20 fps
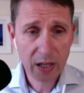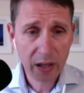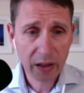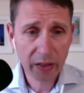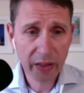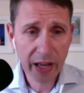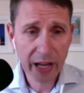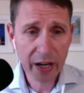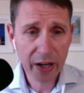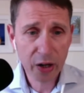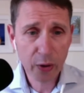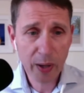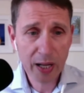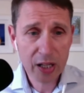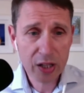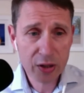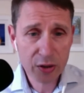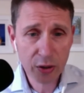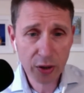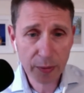then you
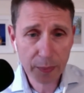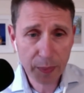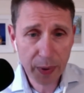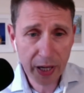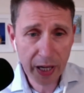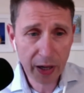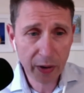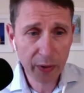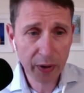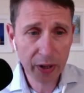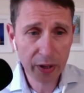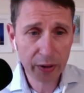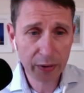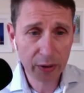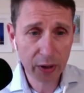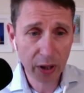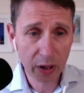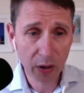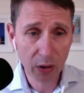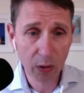enter a period
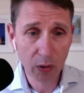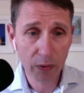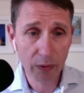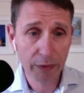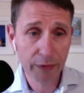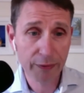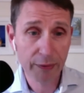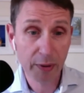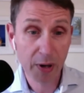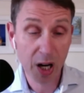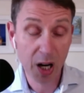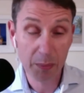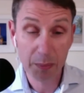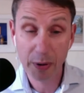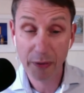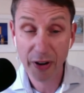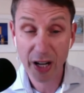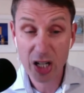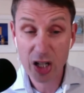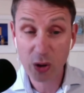of uh,
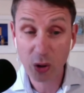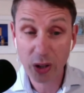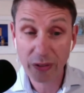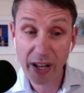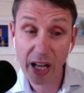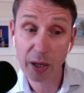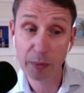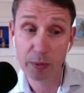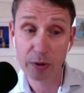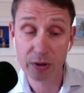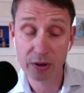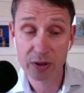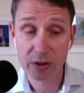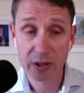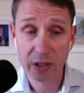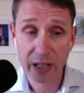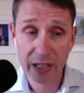professional development,